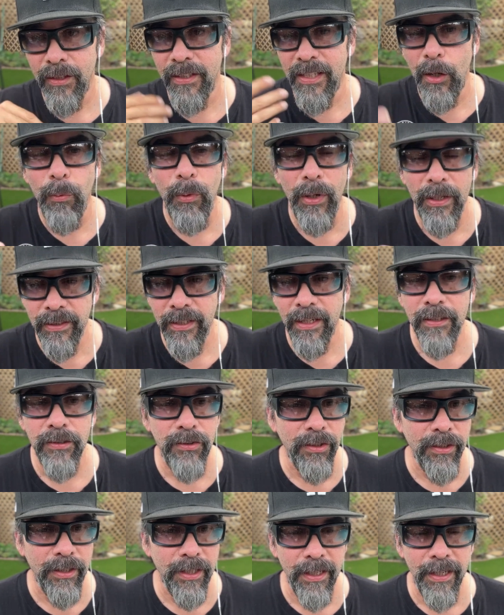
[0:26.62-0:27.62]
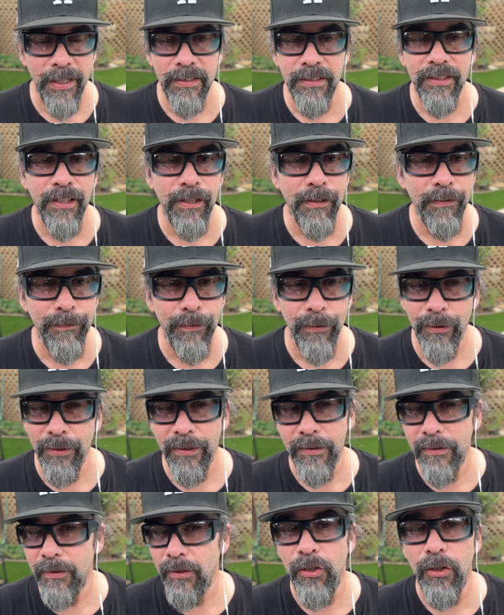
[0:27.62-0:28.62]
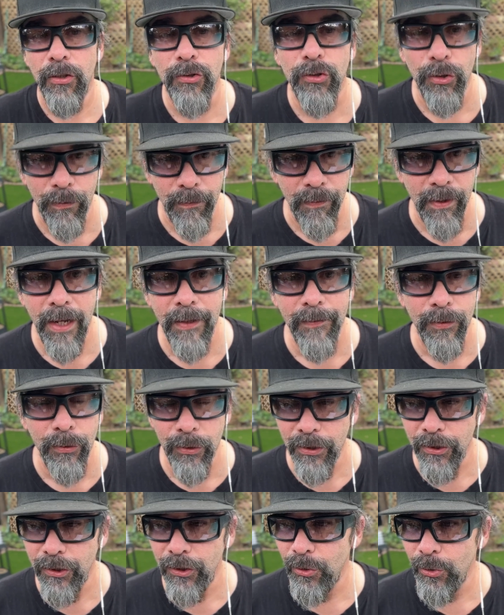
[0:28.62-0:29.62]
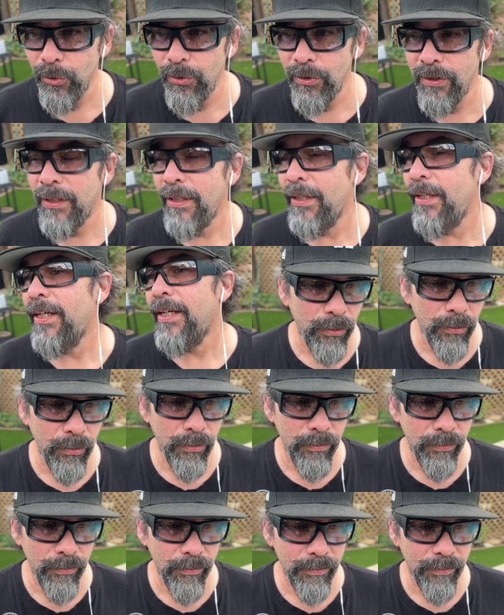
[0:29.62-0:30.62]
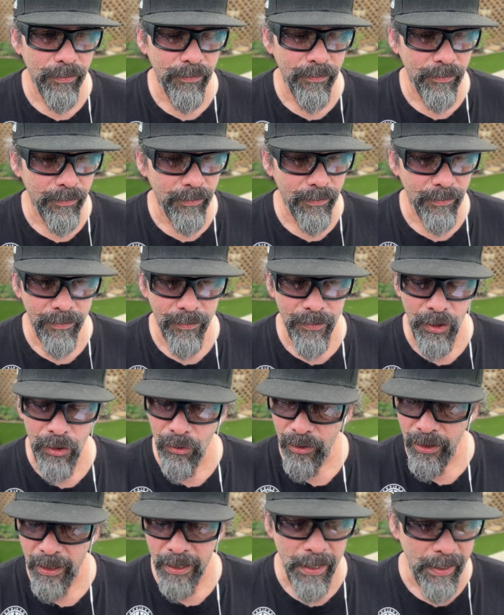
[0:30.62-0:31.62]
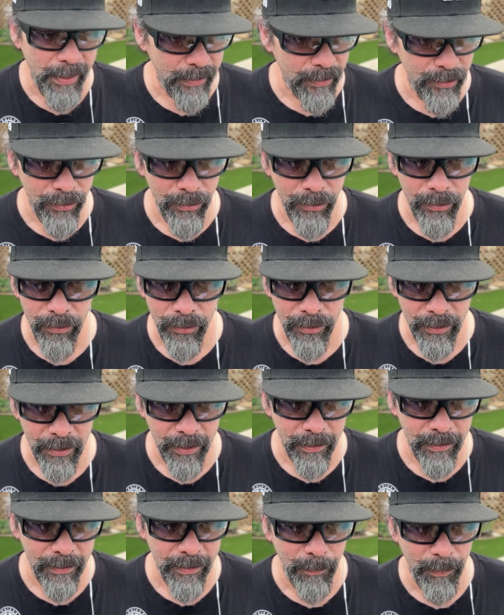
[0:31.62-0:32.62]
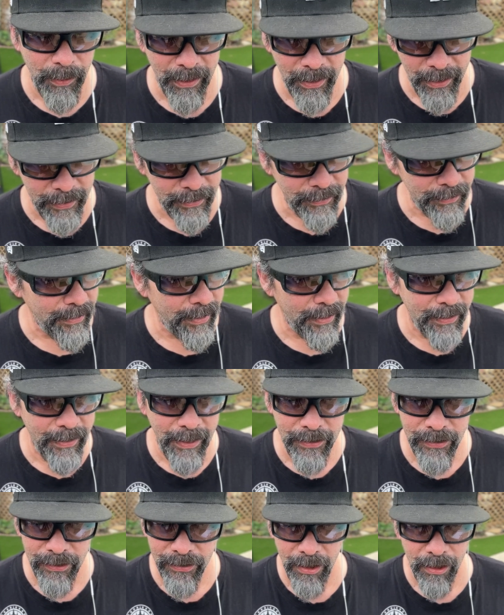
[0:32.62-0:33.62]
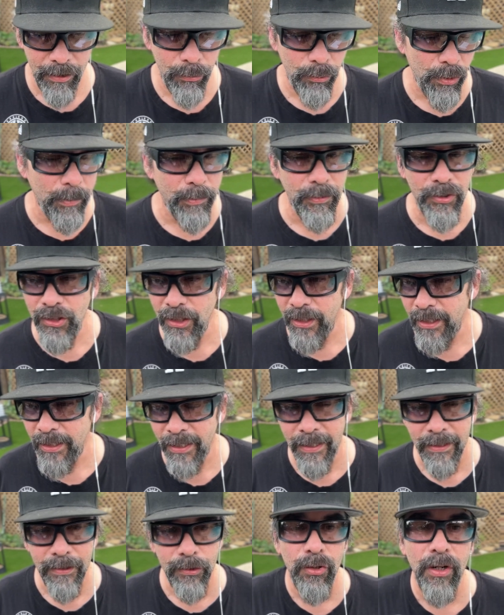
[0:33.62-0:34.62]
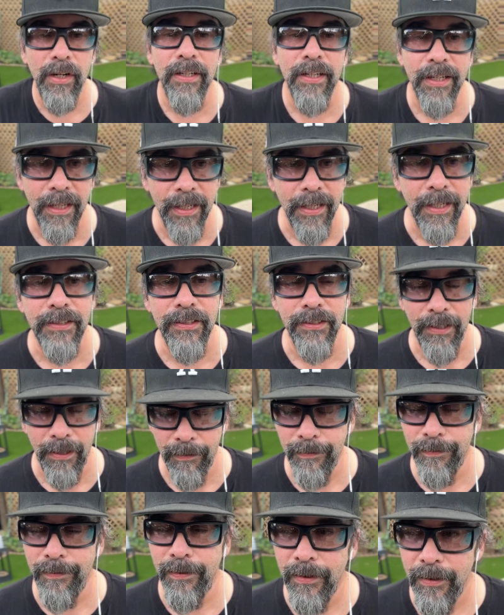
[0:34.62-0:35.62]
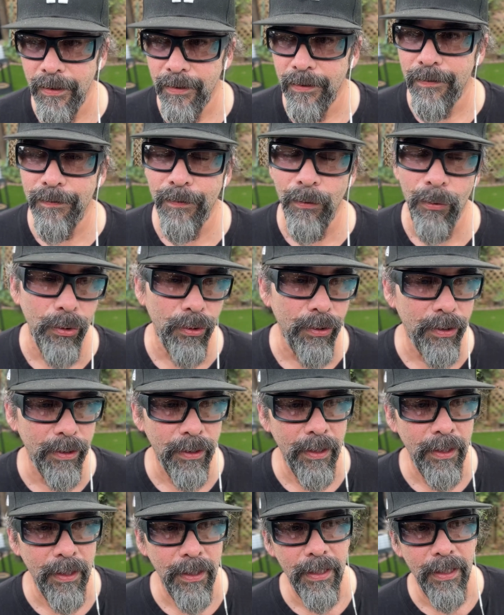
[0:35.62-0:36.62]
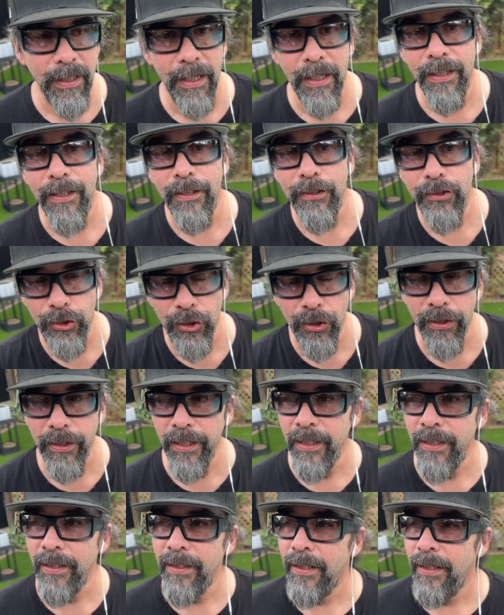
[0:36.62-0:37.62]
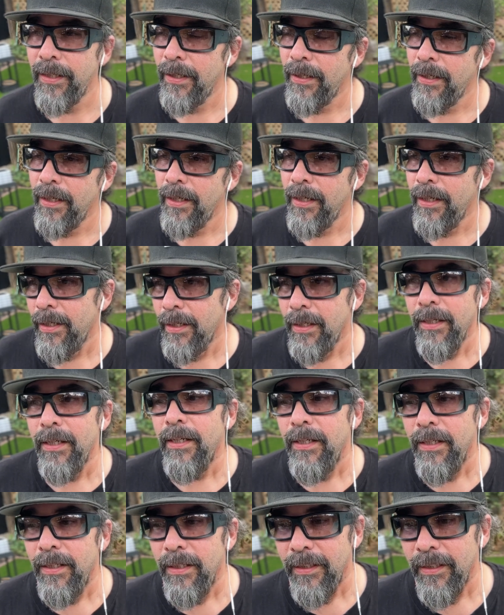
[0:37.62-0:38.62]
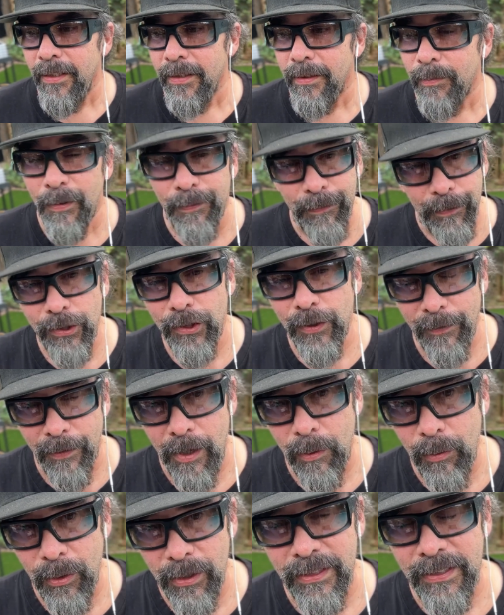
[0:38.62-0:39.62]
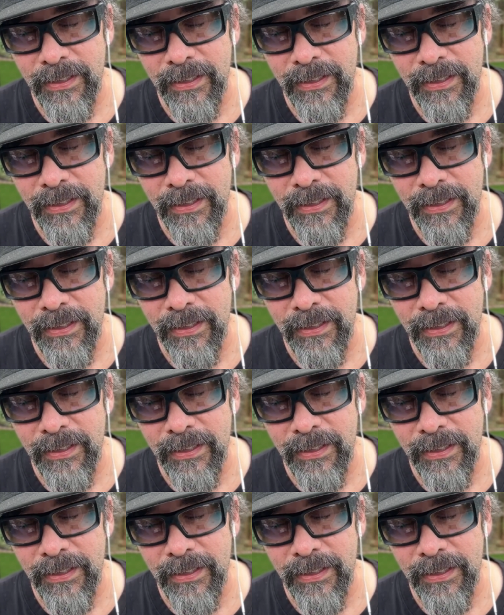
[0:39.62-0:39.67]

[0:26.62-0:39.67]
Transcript: they went there to collect stuff for survival issues. They get into the place and they start rummaging and trying to collect stuff for their journey. But first of all, I want to